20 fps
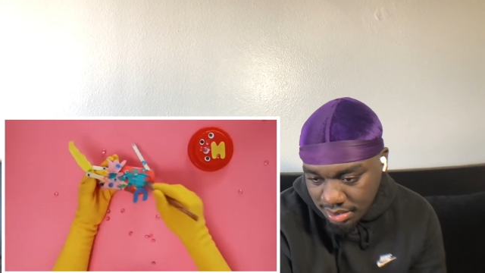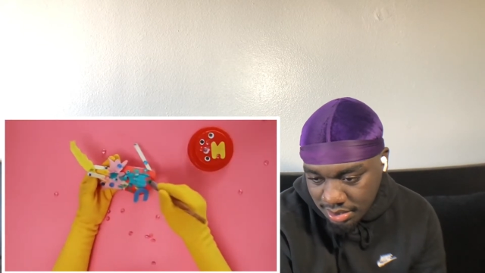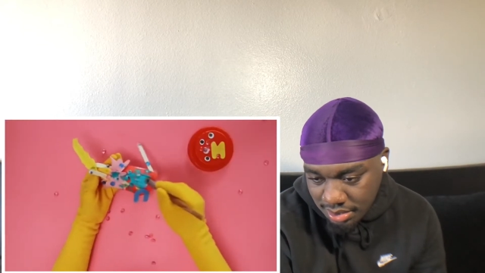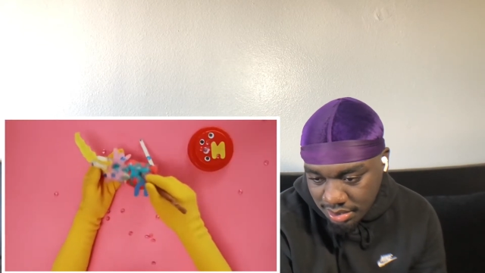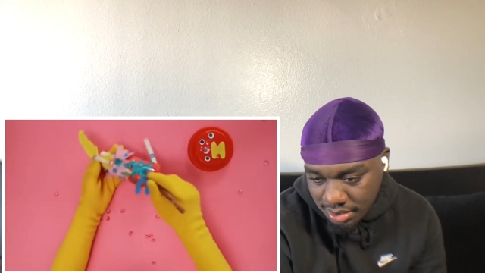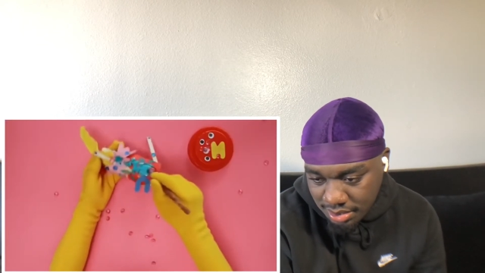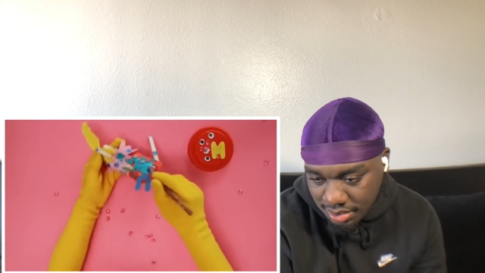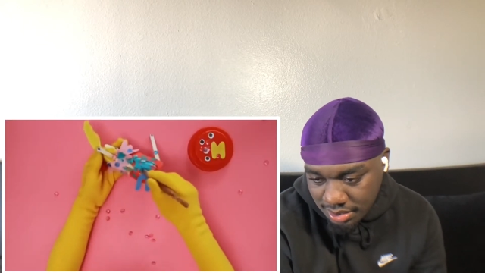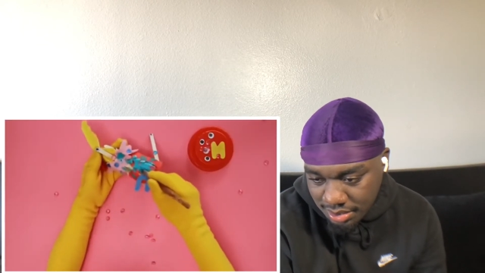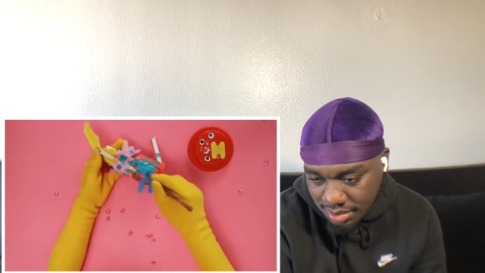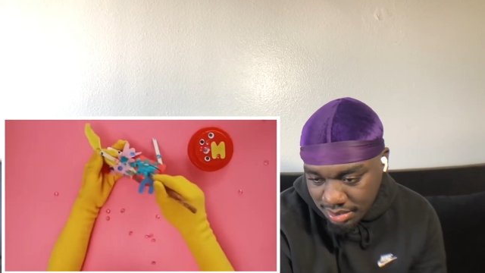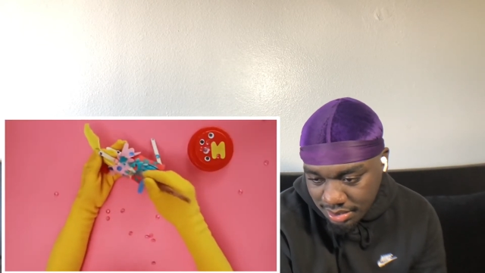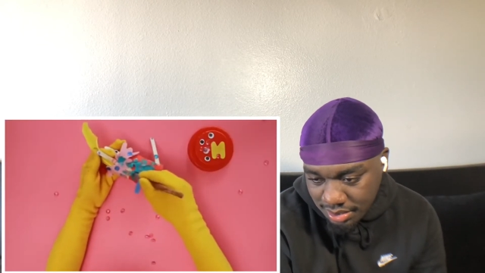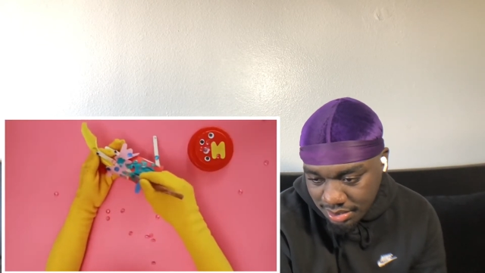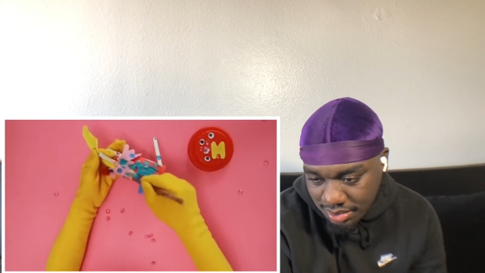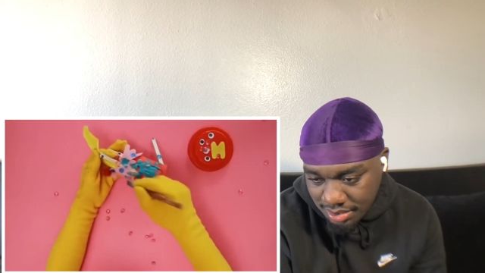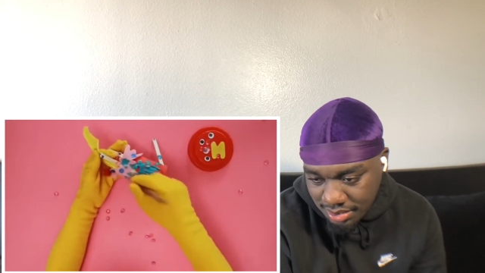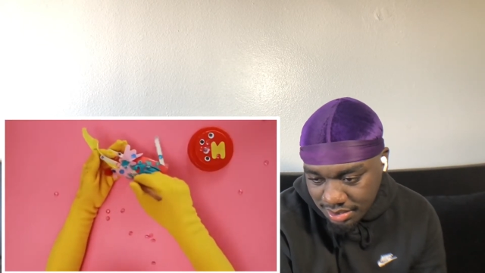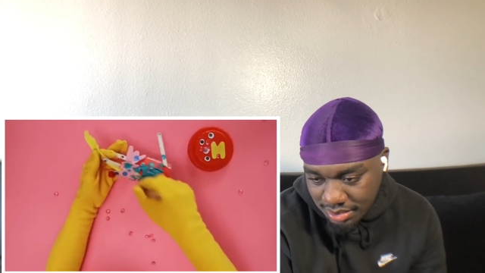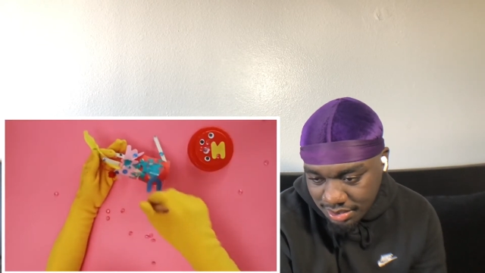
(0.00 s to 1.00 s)

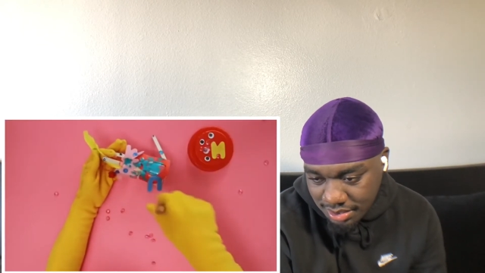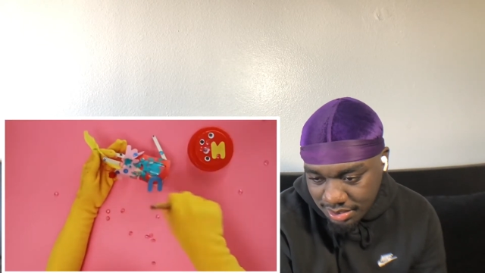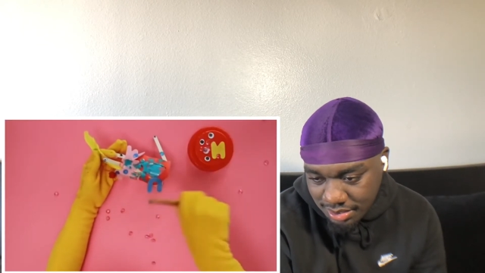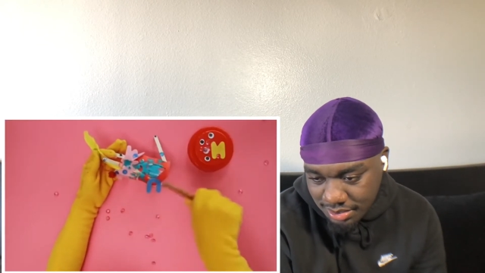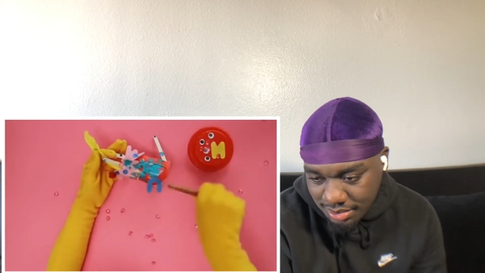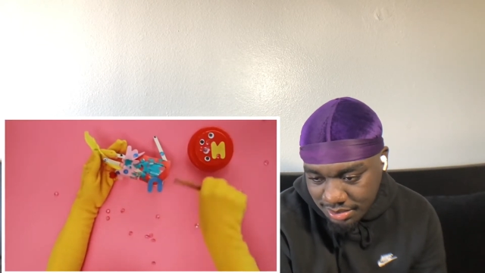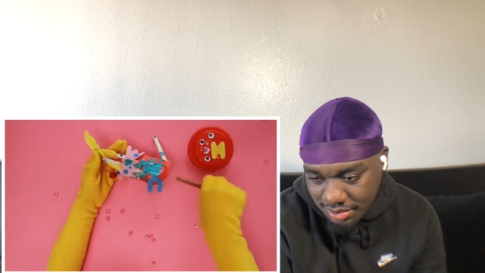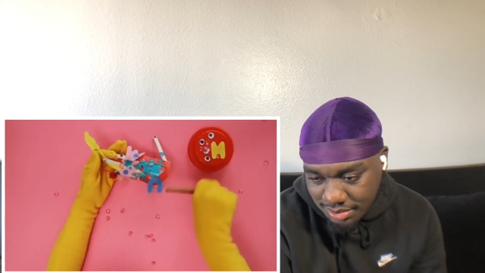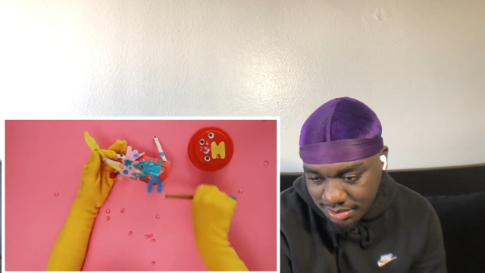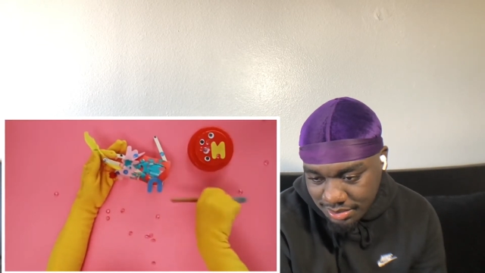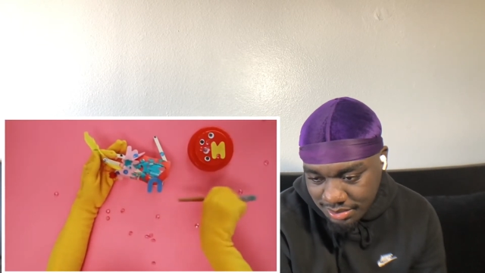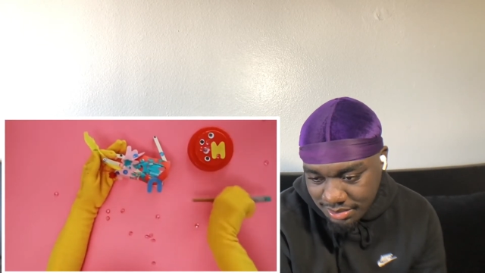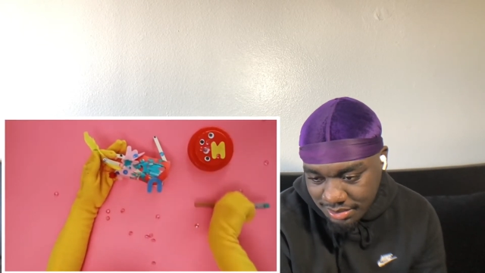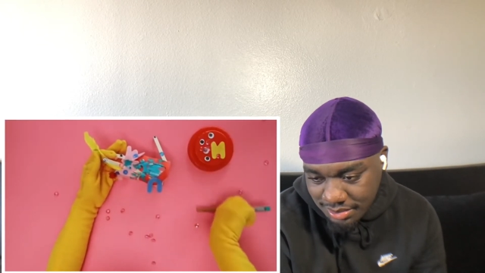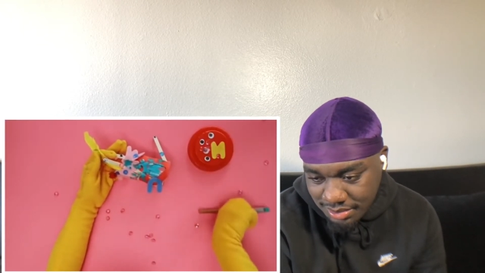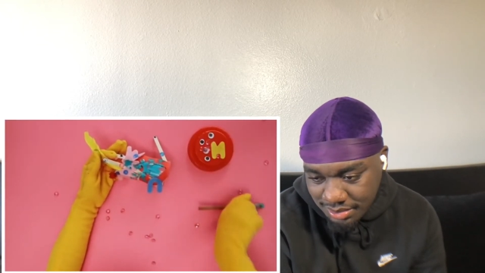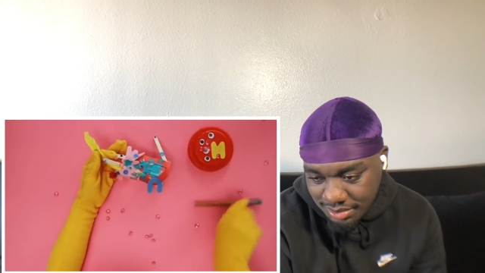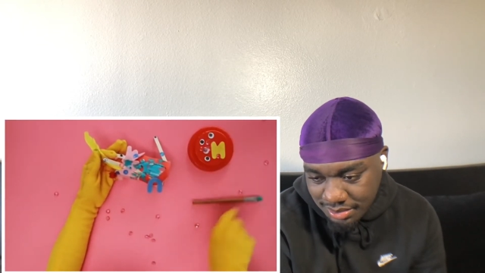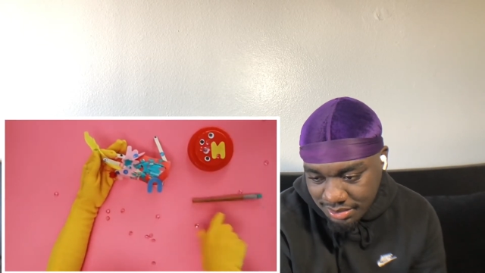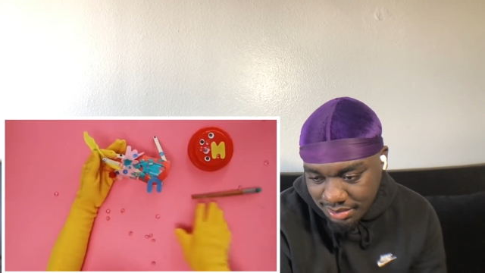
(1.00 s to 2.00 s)

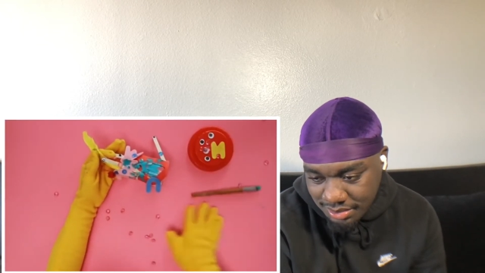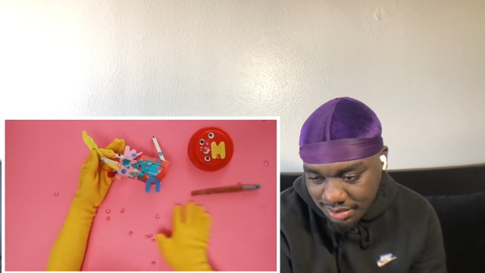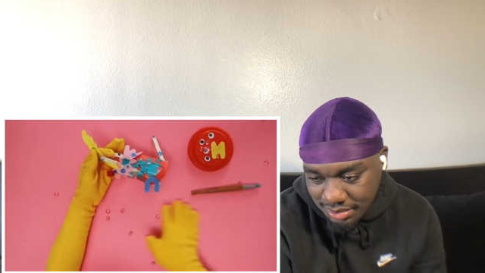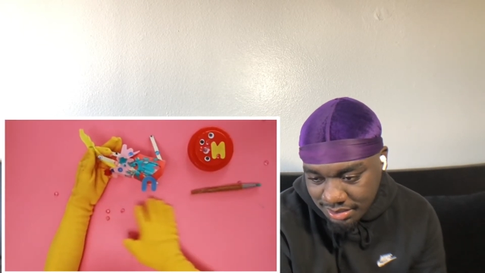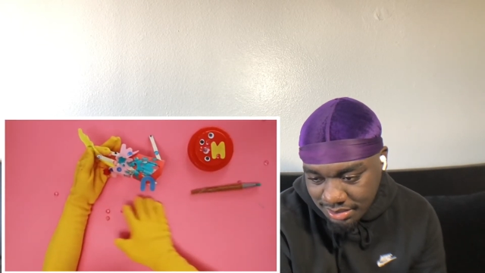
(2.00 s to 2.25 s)
(no one is talking)